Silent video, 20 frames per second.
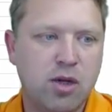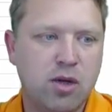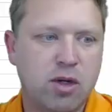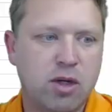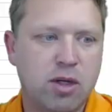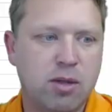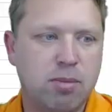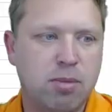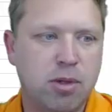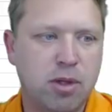and
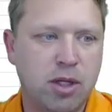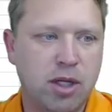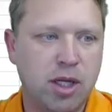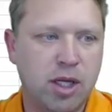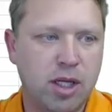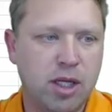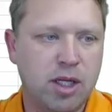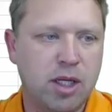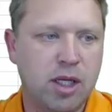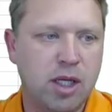you're going to
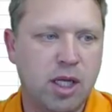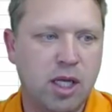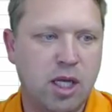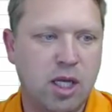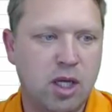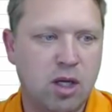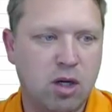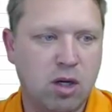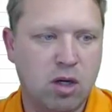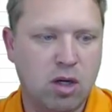put in
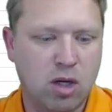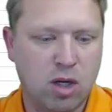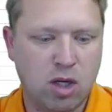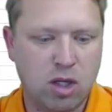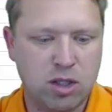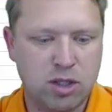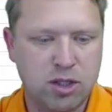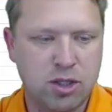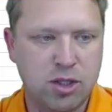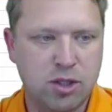E
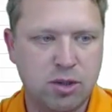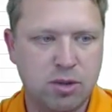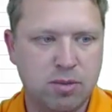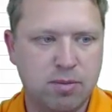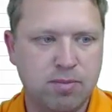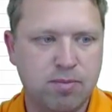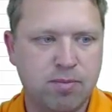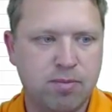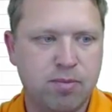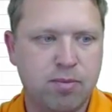R R
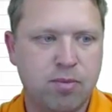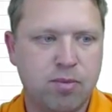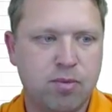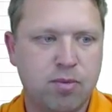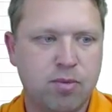two,